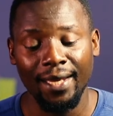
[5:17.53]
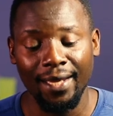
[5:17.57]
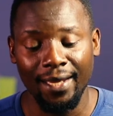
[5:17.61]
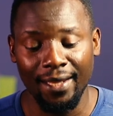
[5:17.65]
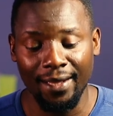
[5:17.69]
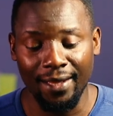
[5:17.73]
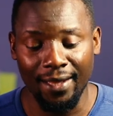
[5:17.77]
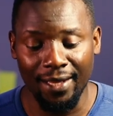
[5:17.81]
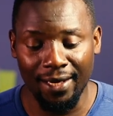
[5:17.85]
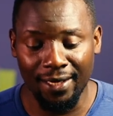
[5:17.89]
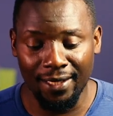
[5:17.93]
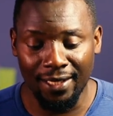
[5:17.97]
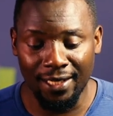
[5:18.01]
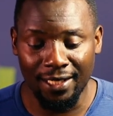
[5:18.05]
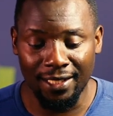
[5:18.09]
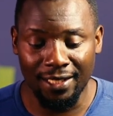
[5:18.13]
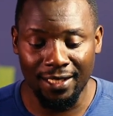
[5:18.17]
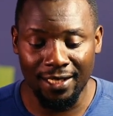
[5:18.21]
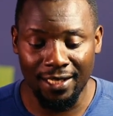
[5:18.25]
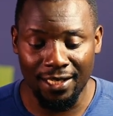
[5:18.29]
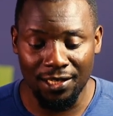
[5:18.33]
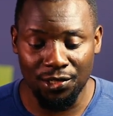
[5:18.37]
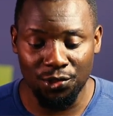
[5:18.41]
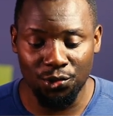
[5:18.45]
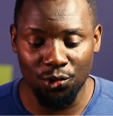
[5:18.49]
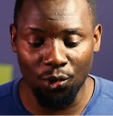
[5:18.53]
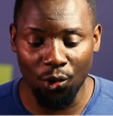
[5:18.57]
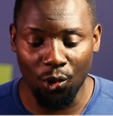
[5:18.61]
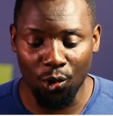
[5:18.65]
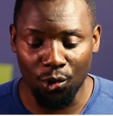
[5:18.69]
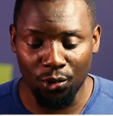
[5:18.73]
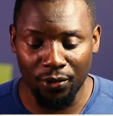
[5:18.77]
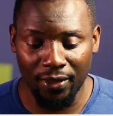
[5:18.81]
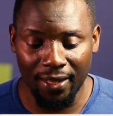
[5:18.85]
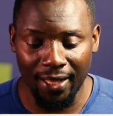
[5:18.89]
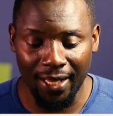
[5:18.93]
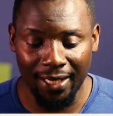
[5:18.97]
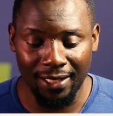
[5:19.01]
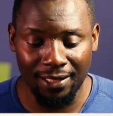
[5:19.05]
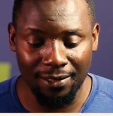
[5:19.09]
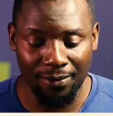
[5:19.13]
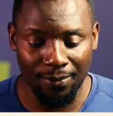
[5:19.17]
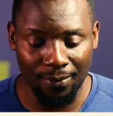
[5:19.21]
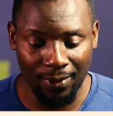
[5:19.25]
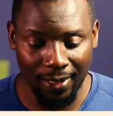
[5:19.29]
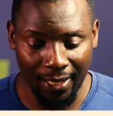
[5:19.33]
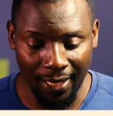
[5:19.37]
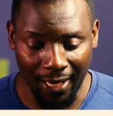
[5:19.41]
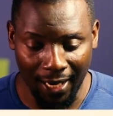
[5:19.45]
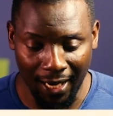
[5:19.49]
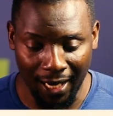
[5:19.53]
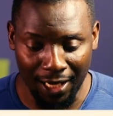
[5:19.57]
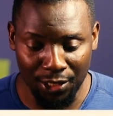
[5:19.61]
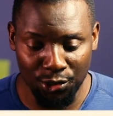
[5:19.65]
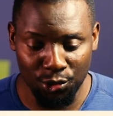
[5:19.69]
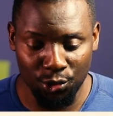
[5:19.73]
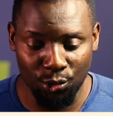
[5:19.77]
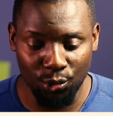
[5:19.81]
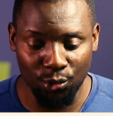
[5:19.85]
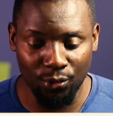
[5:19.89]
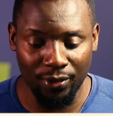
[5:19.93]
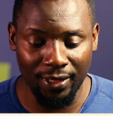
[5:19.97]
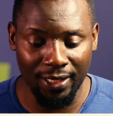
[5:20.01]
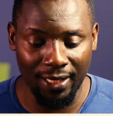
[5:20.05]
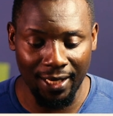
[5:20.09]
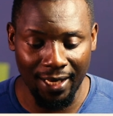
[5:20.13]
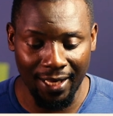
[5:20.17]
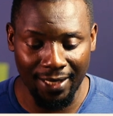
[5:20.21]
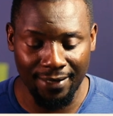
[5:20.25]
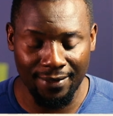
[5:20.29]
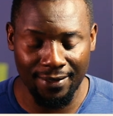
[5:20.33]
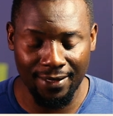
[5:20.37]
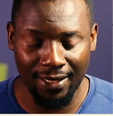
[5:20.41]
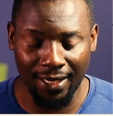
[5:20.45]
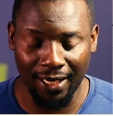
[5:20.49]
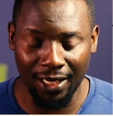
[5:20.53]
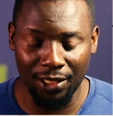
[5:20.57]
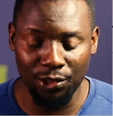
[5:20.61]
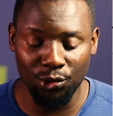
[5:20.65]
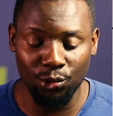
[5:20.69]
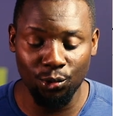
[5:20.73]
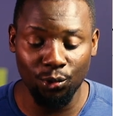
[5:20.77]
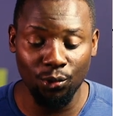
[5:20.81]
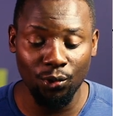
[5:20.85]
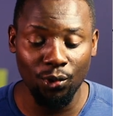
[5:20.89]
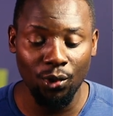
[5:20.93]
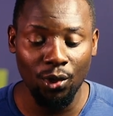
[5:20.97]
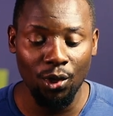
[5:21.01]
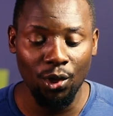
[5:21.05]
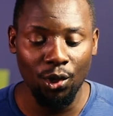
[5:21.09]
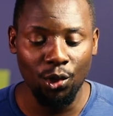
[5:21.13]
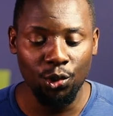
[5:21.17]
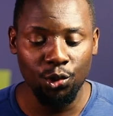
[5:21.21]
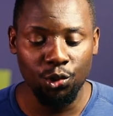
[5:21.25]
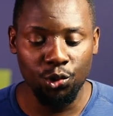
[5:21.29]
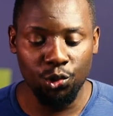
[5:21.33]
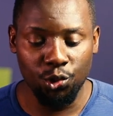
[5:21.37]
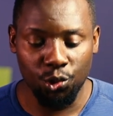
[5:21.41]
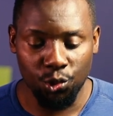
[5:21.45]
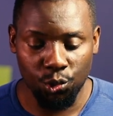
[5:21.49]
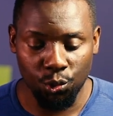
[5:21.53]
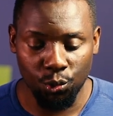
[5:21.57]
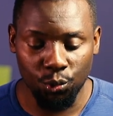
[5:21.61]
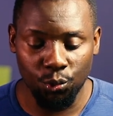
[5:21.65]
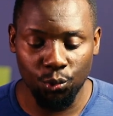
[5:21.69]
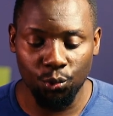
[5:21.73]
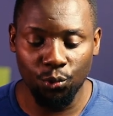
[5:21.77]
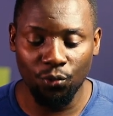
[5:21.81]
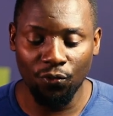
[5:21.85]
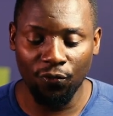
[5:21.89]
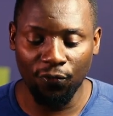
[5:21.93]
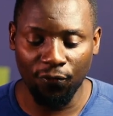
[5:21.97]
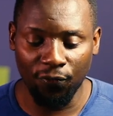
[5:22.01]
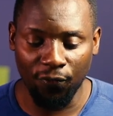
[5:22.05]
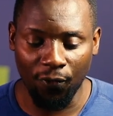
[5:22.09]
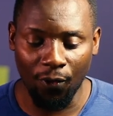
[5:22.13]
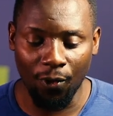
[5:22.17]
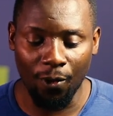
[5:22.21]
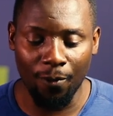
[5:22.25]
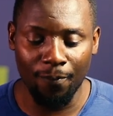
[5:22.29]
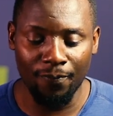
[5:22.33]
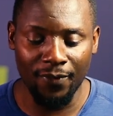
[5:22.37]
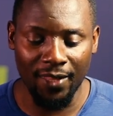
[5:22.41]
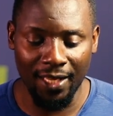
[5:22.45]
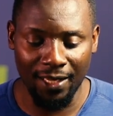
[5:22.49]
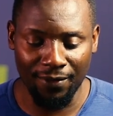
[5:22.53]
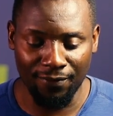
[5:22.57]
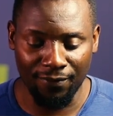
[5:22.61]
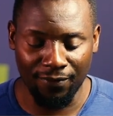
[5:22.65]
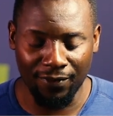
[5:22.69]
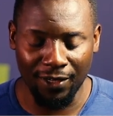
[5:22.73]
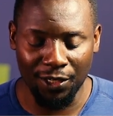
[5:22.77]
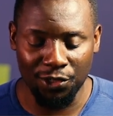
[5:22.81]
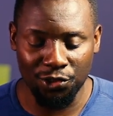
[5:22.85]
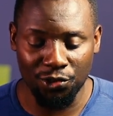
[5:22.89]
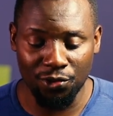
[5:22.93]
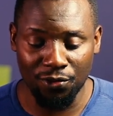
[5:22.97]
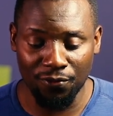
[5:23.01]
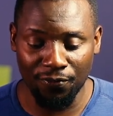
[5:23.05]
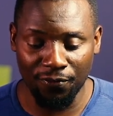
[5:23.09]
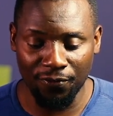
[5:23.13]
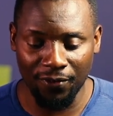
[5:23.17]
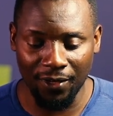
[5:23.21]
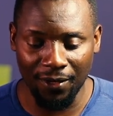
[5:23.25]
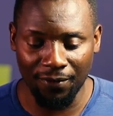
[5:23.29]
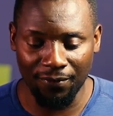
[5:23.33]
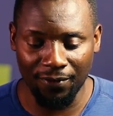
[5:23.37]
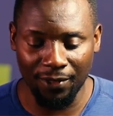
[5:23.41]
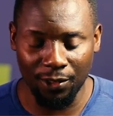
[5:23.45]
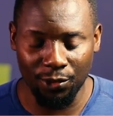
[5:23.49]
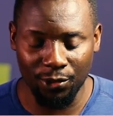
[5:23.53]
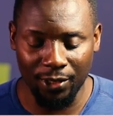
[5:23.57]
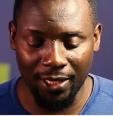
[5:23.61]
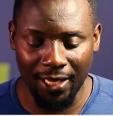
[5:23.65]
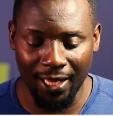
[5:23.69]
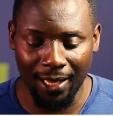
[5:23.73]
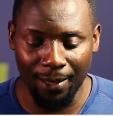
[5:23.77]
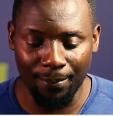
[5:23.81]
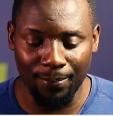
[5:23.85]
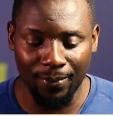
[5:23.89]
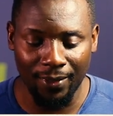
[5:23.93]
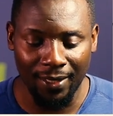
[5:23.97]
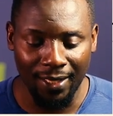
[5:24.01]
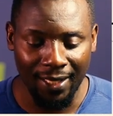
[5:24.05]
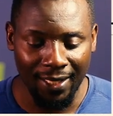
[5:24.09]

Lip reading: And then it is on that candle, the last candle, to form the inversion fair value gap.